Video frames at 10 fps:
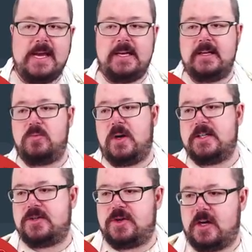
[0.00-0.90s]
in
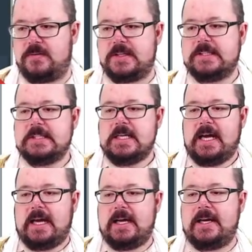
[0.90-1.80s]
Wonderdraft,
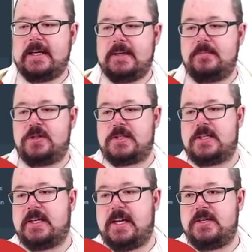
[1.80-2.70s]
um, just
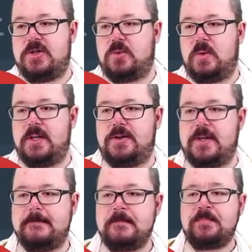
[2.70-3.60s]
in case you're
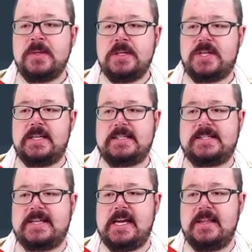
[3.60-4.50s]
wondering. So let's
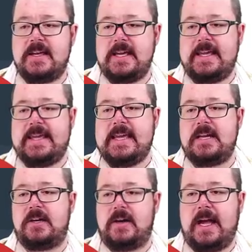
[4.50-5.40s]
say they're
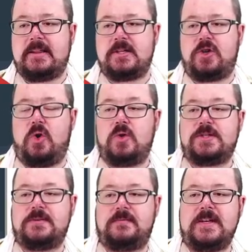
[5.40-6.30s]
here at the Corte
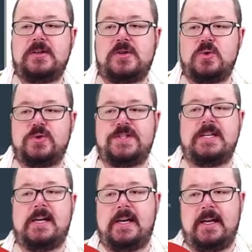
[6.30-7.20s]

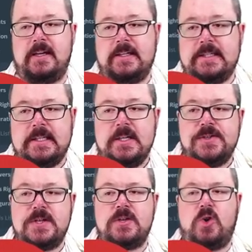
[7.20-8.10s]
Venerosii.
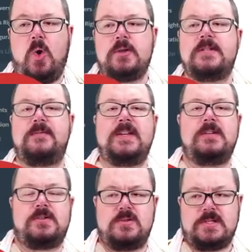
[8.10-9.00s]
So the Corte
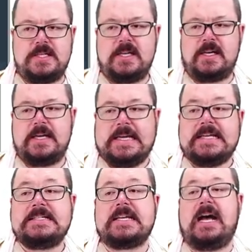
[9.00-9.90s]
Venerosii
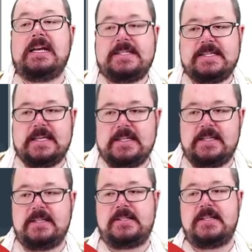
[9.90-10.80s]
is
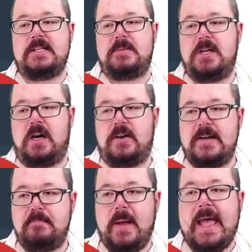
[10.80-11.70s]
isolated. It's in the
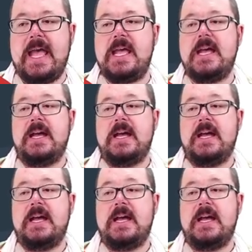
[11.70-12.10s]
Minari Bay,